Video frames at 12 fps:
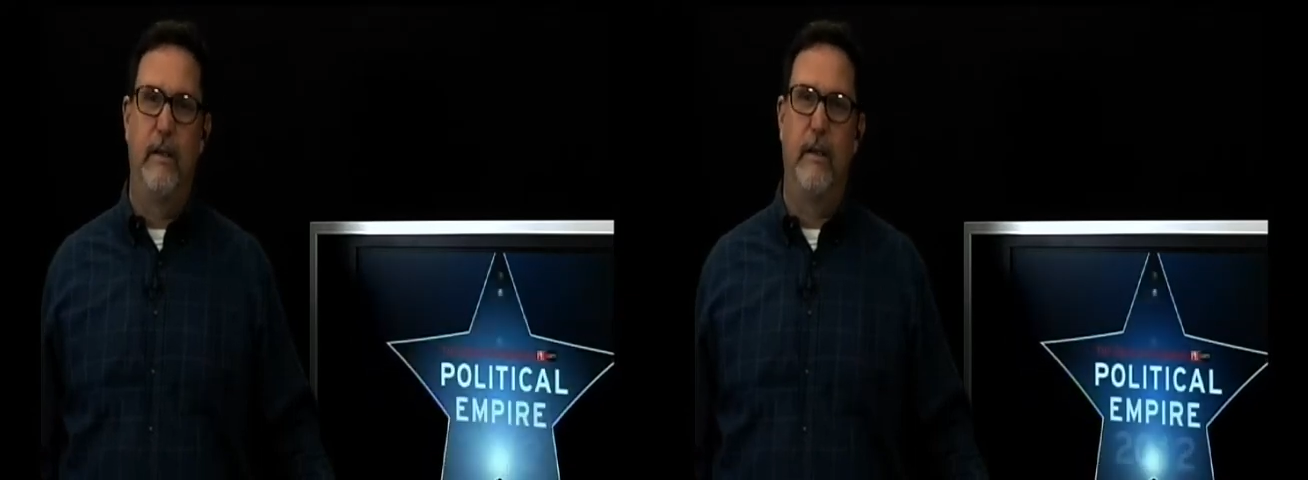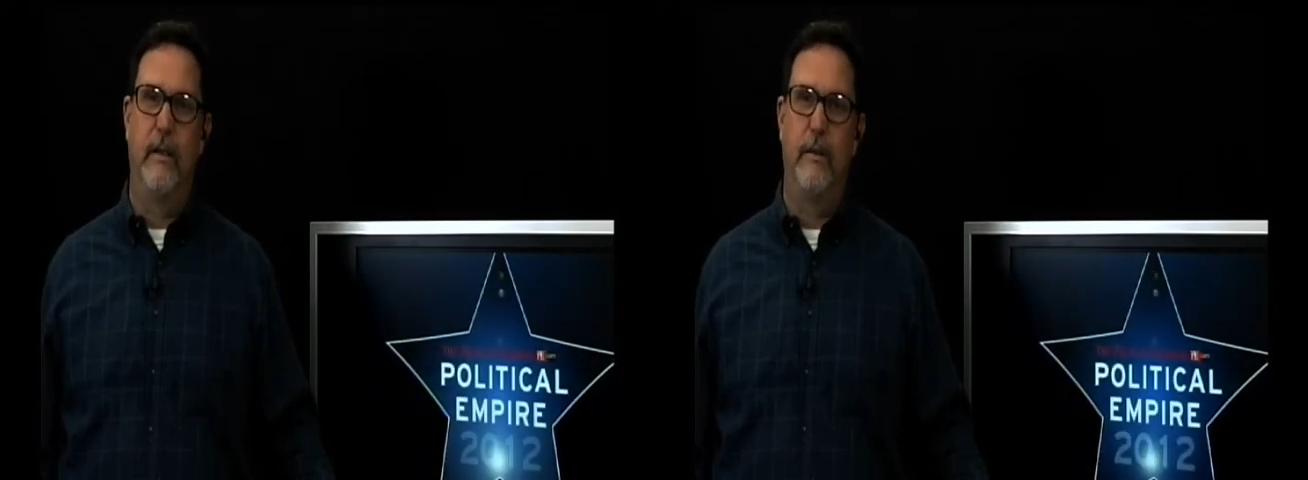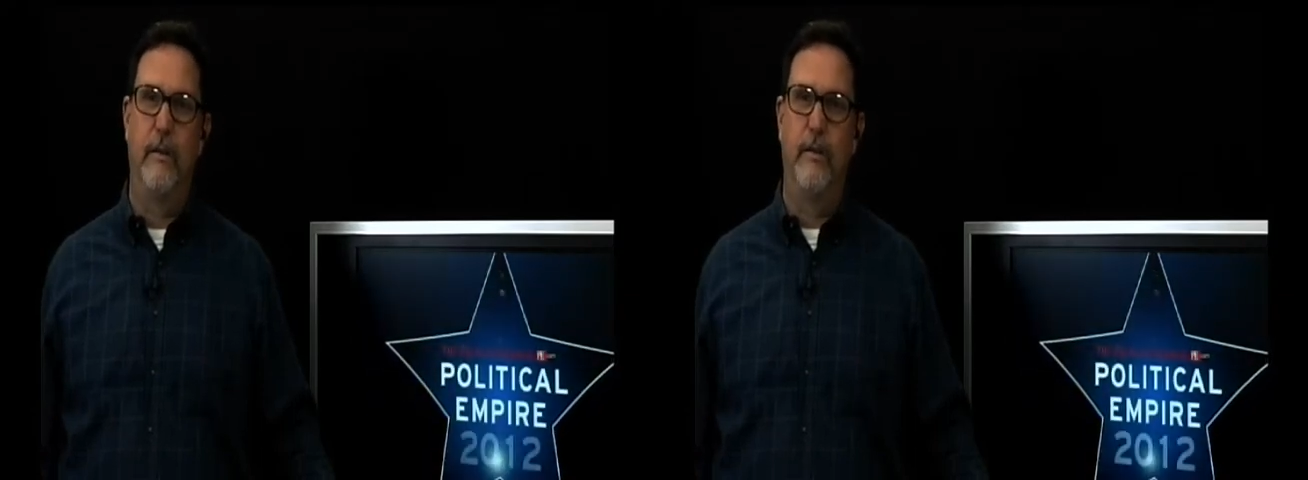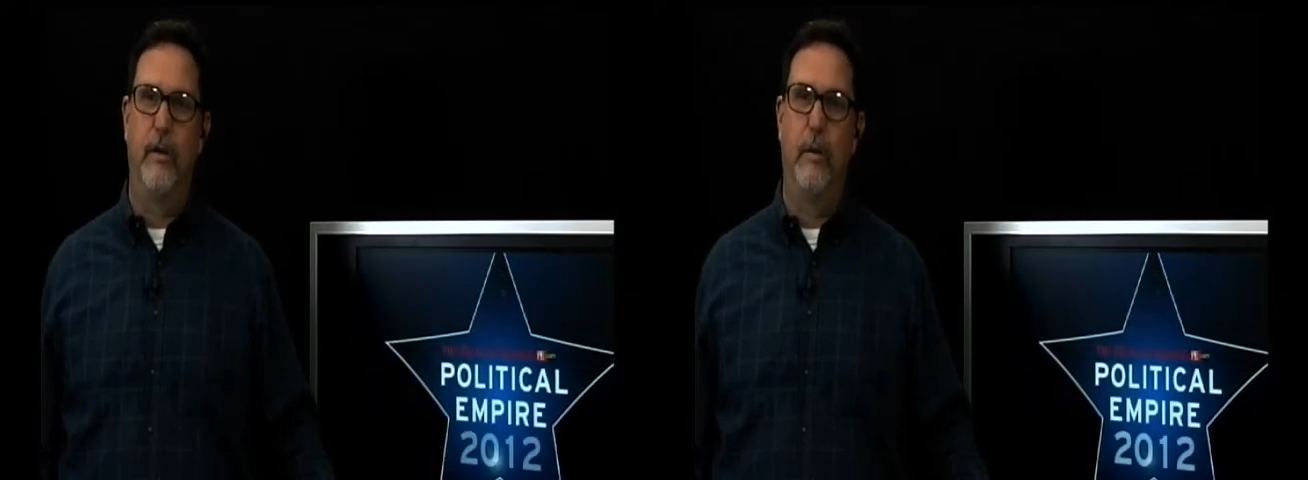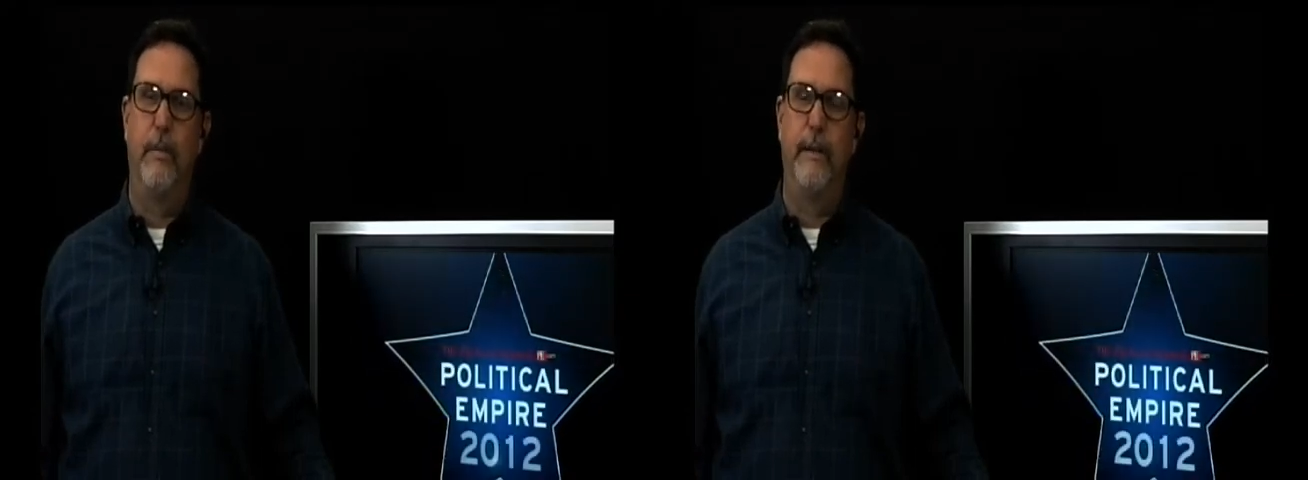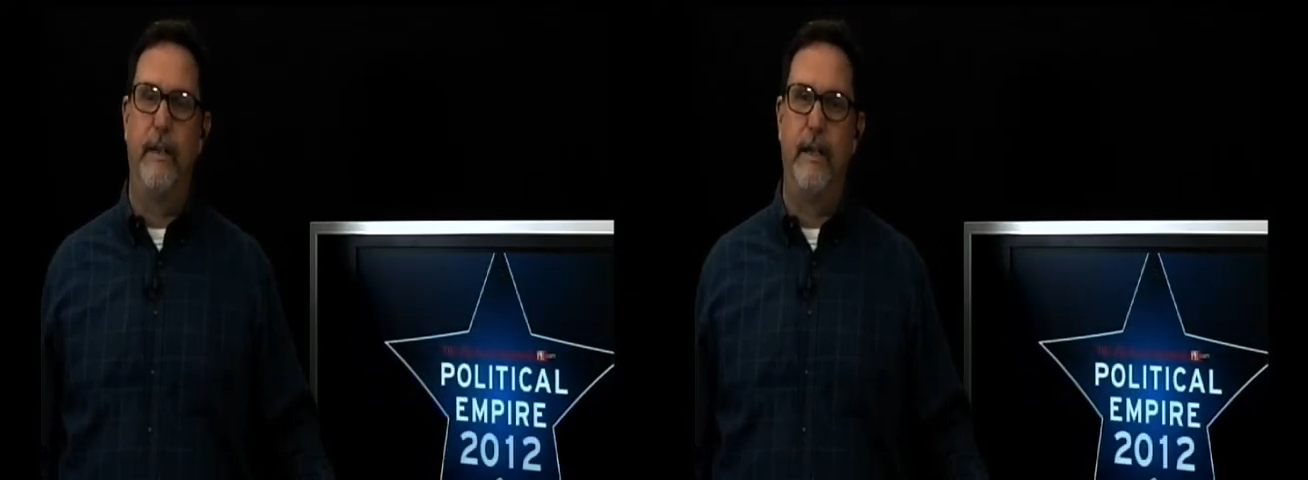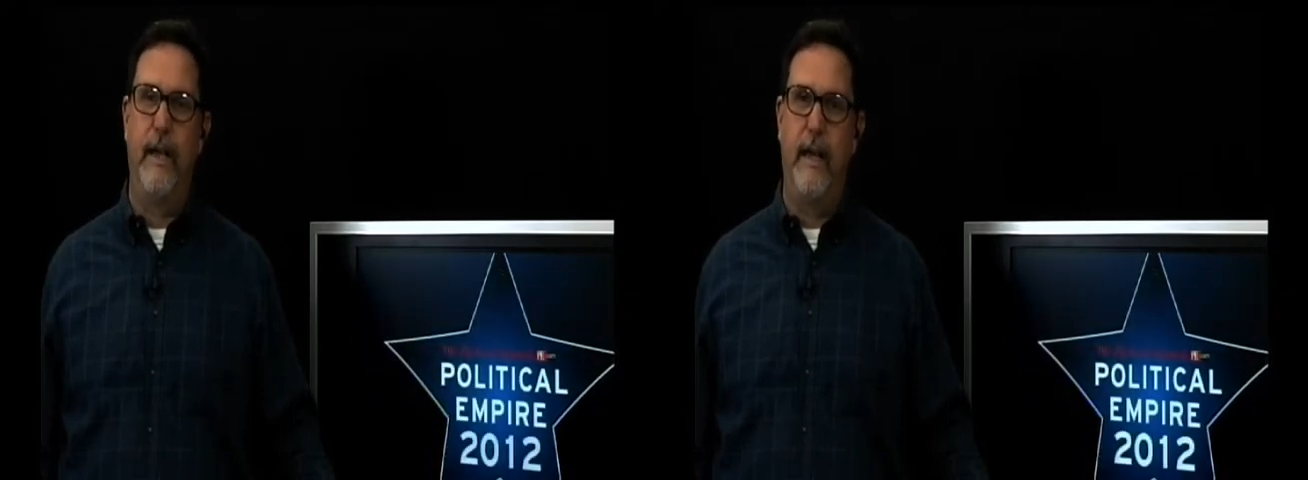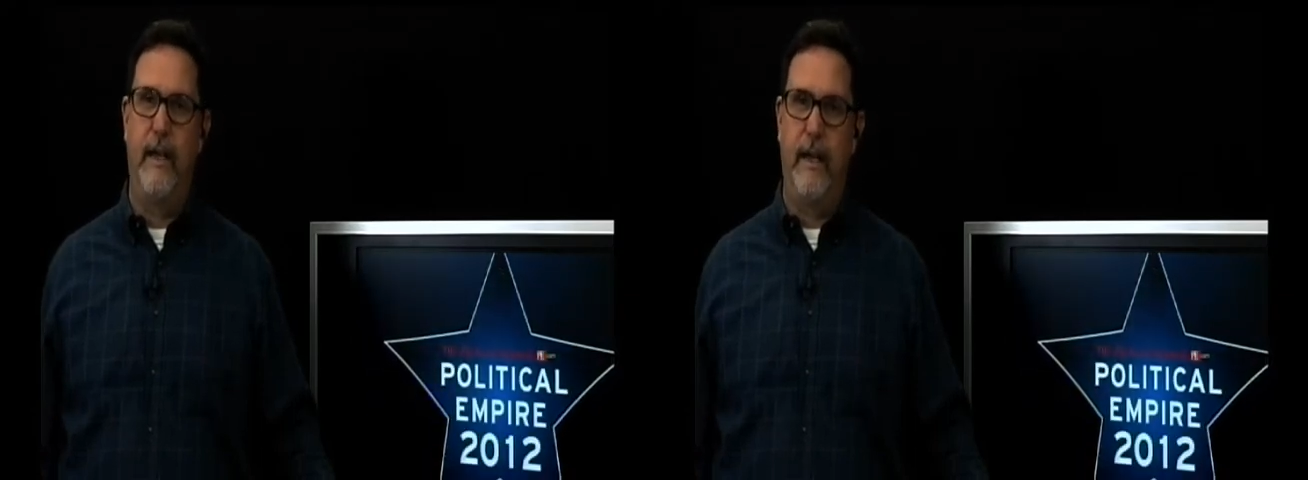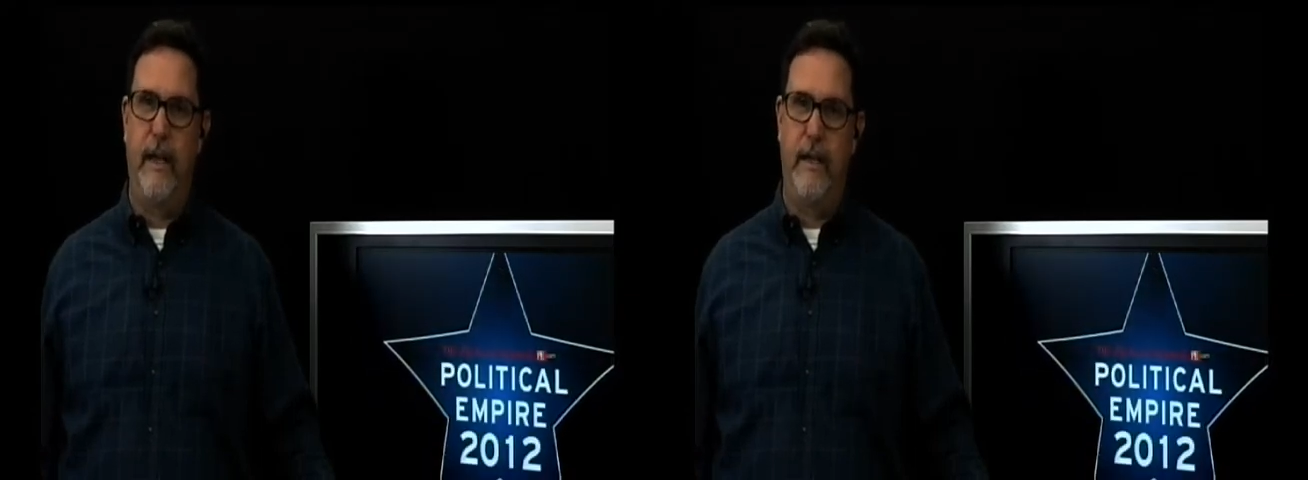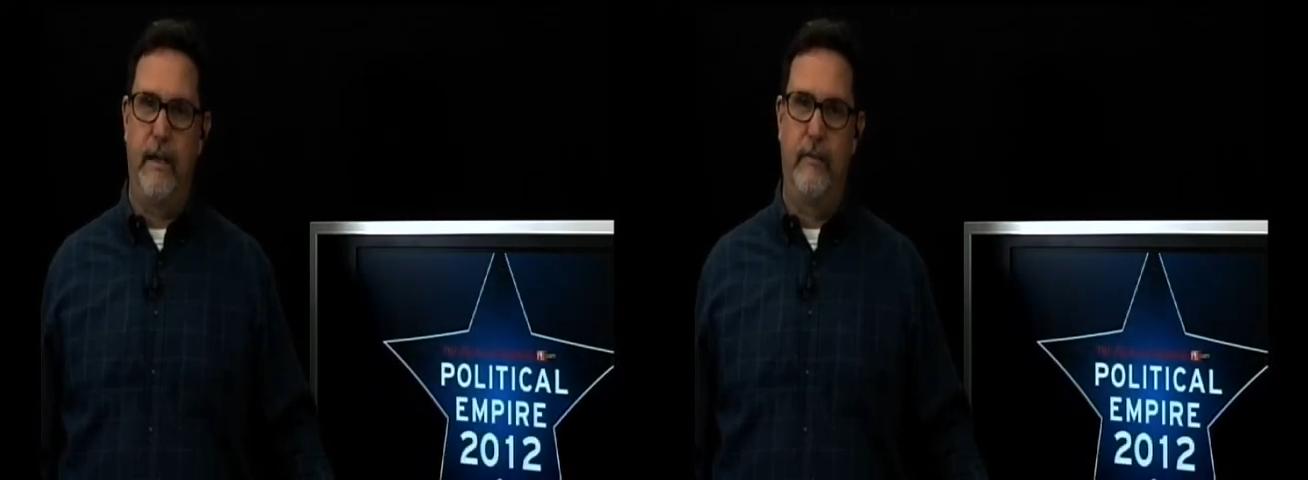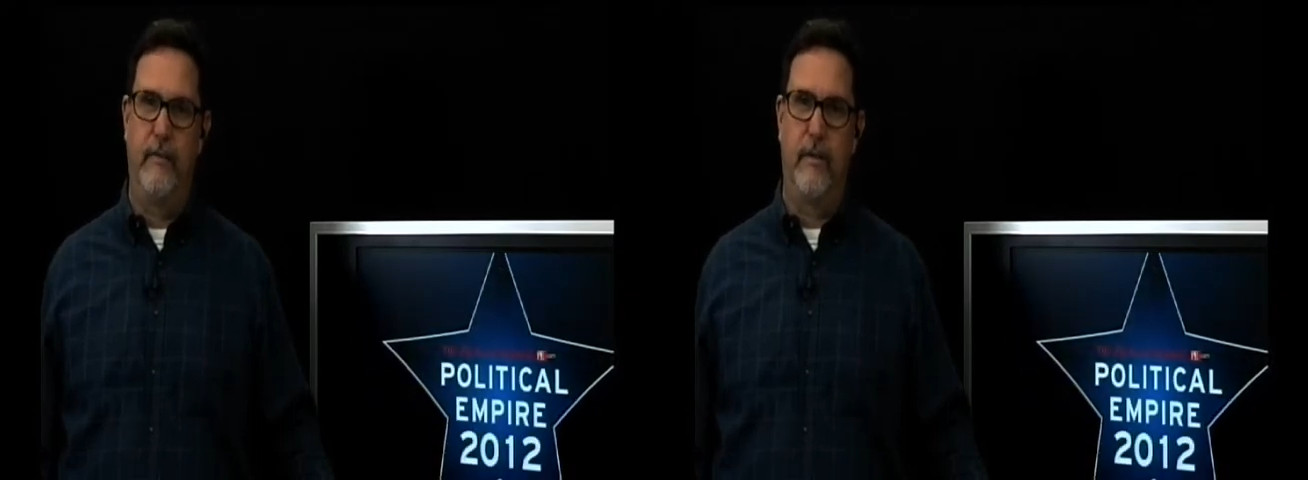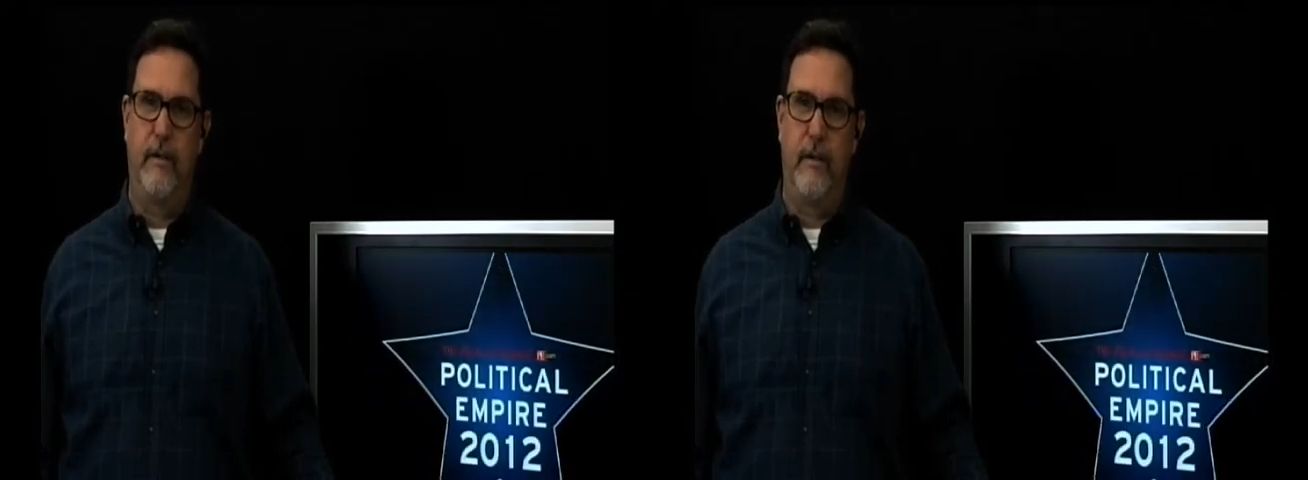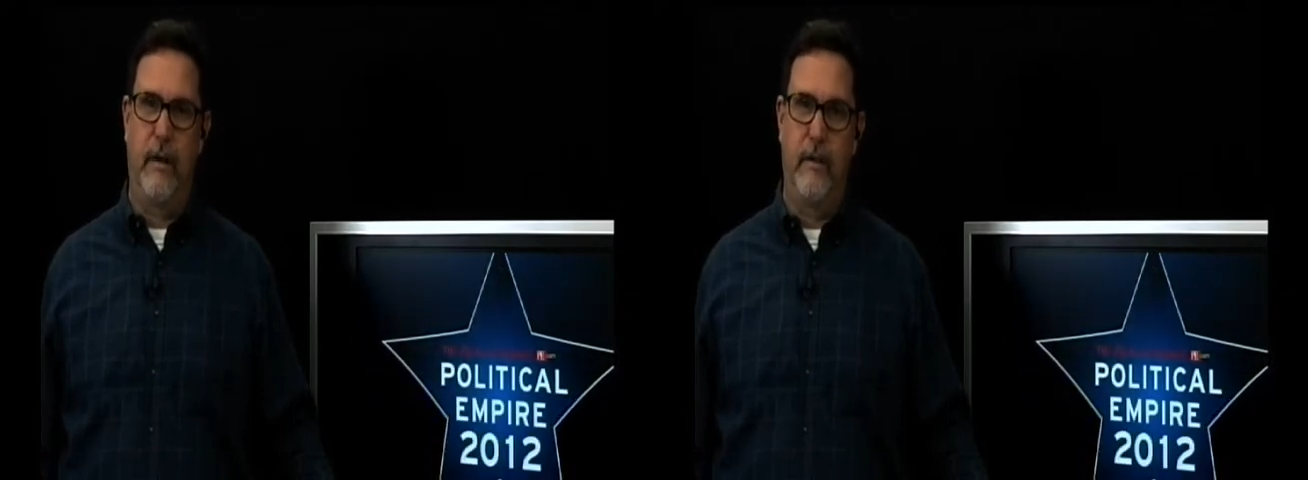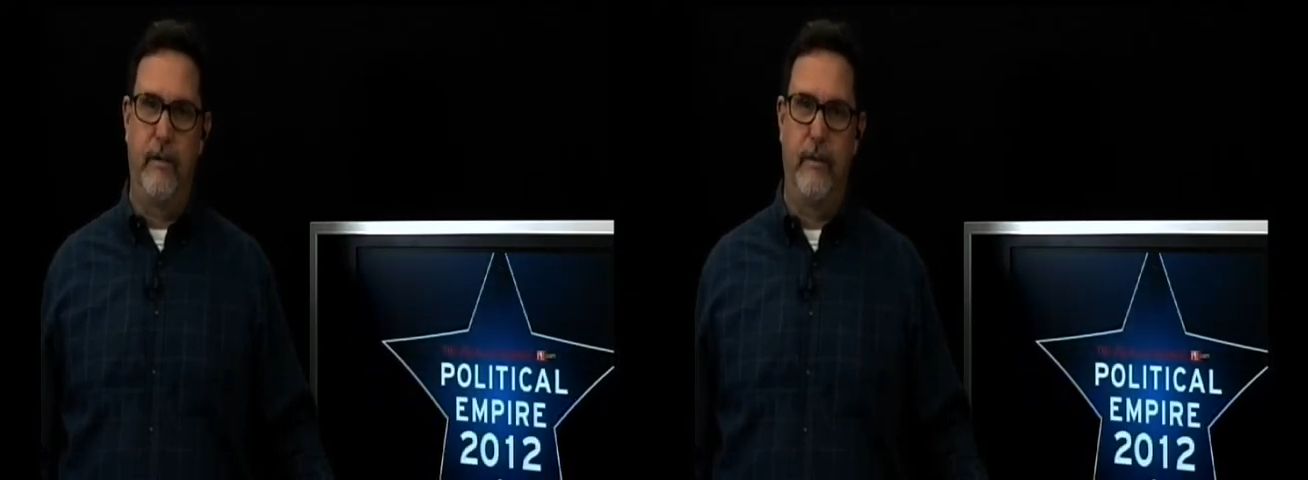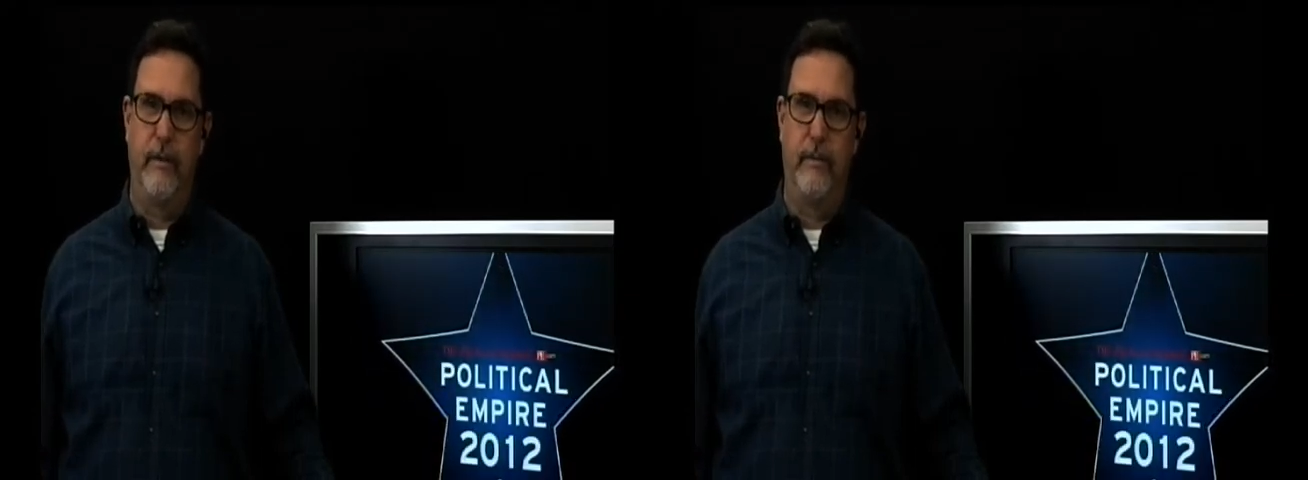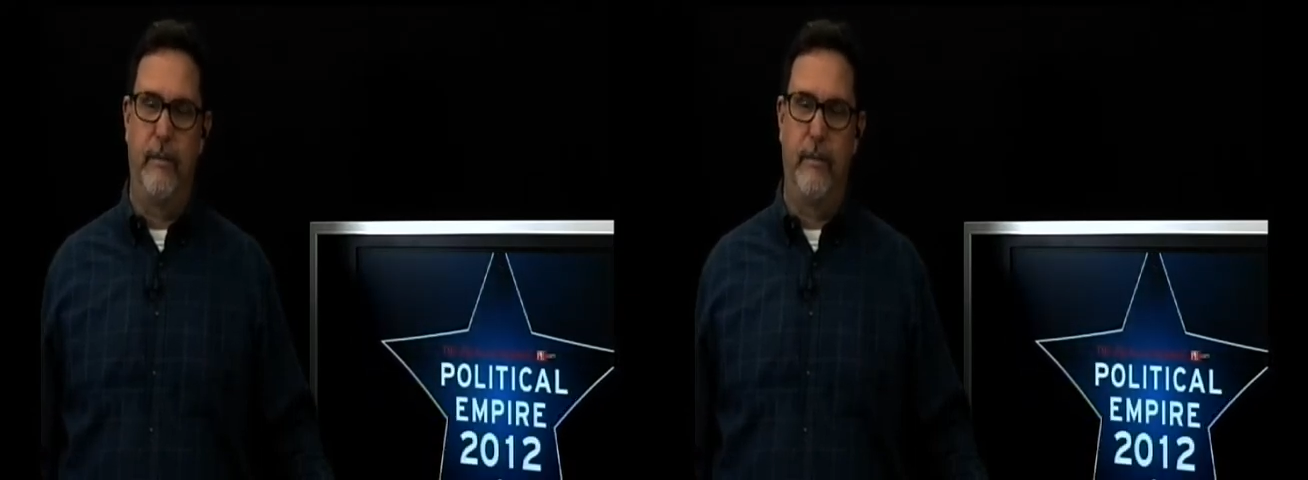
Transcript: uh, who's an openly gay candidate for Congress.